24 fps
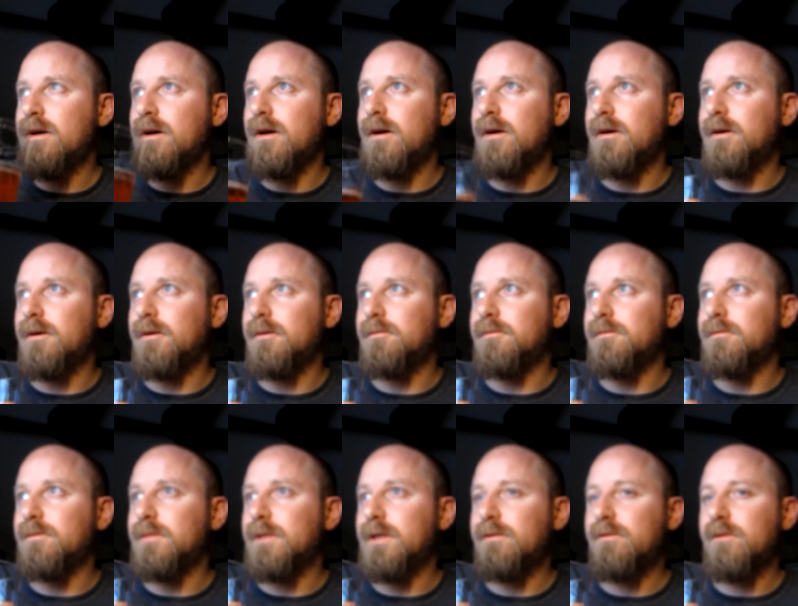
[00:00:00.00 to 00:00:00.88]
Um,
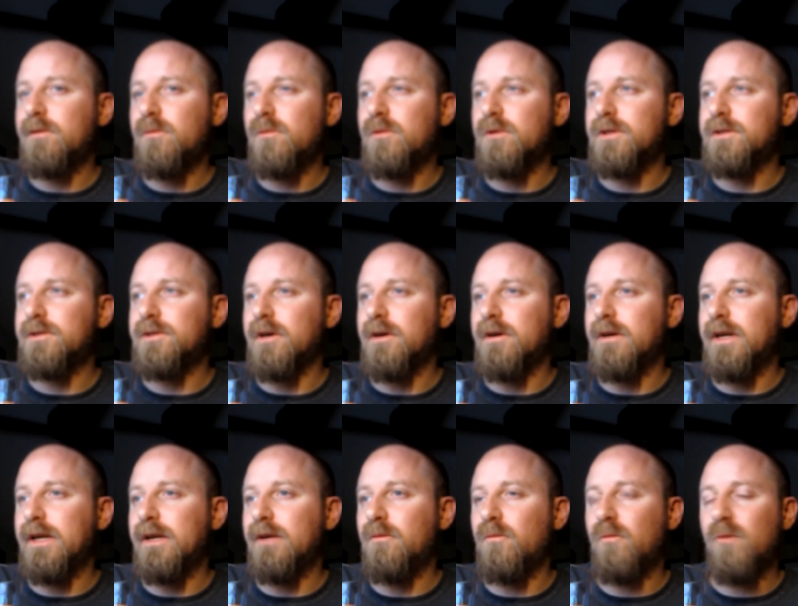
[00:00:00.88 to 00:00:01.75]
definitely more
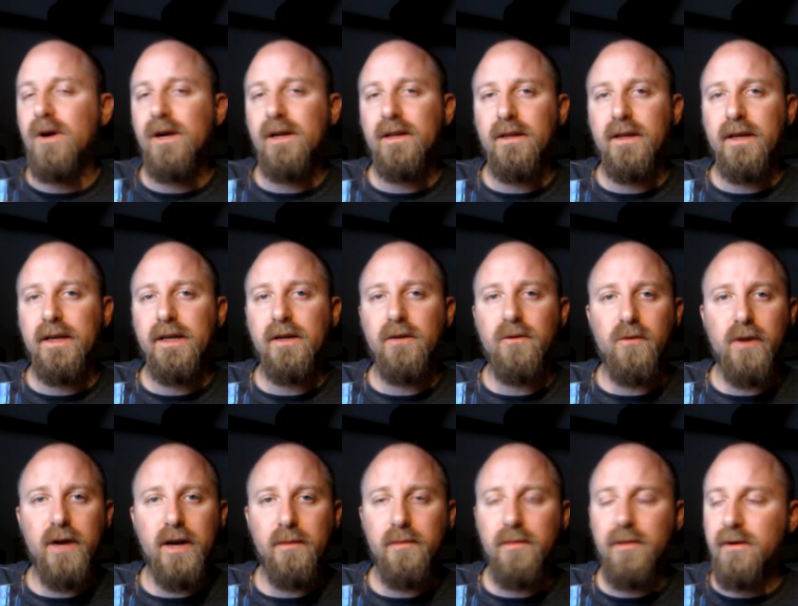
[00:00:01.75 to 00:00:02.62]
Chardonnay, wine-like
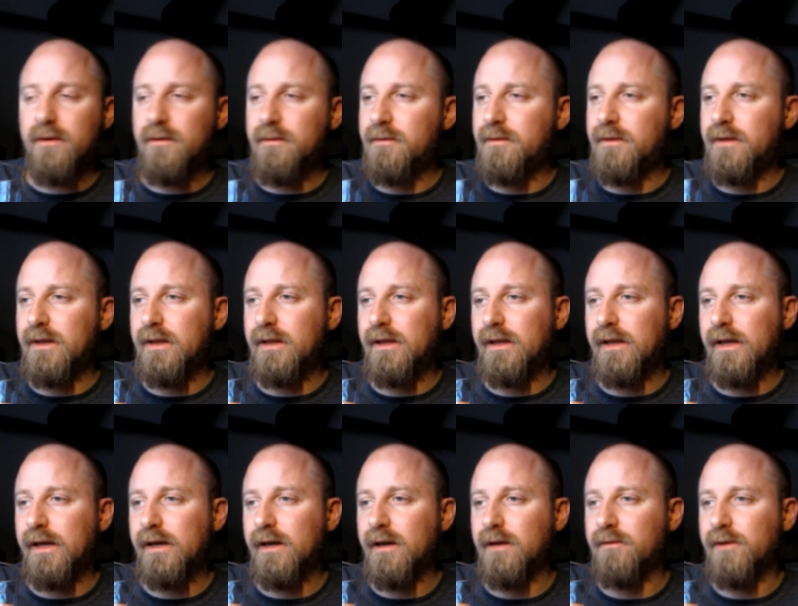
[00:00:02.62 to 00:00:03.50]
grape,
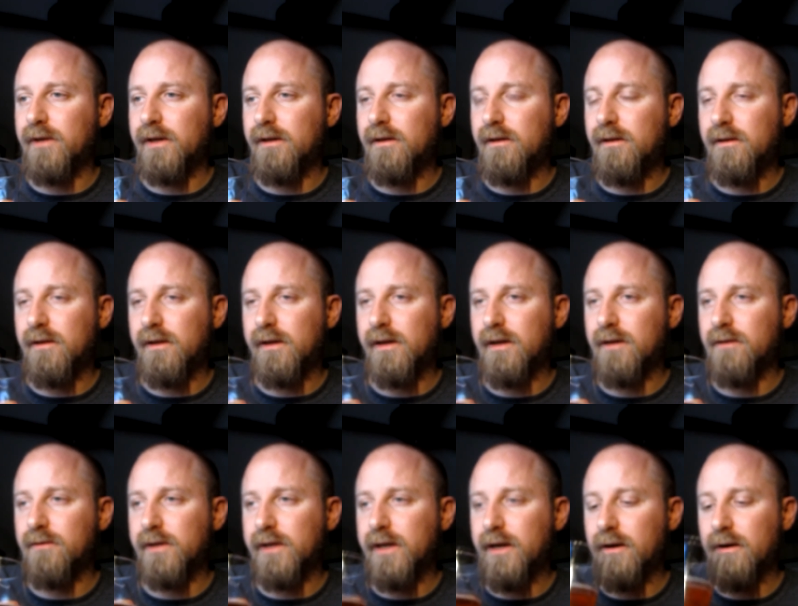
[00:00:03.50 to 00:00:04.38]
that kind of a that
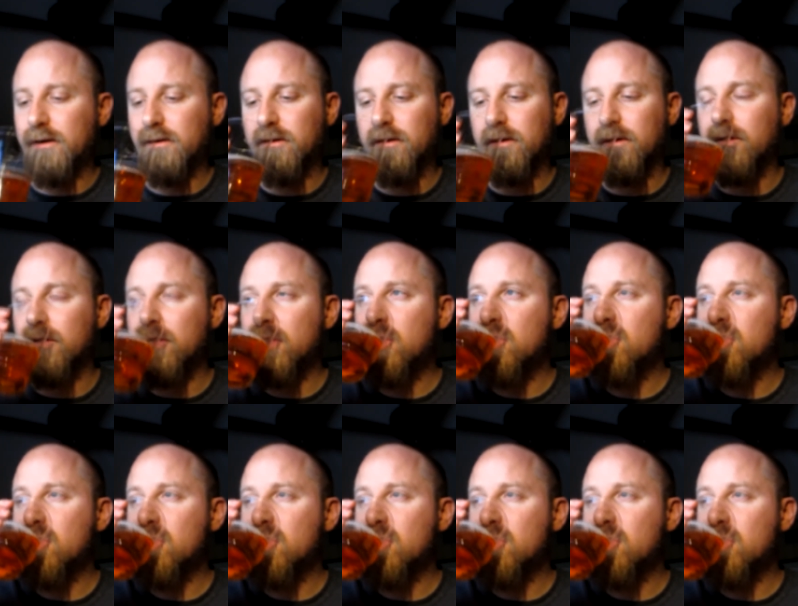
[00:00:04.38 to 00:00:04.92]
kind of a character.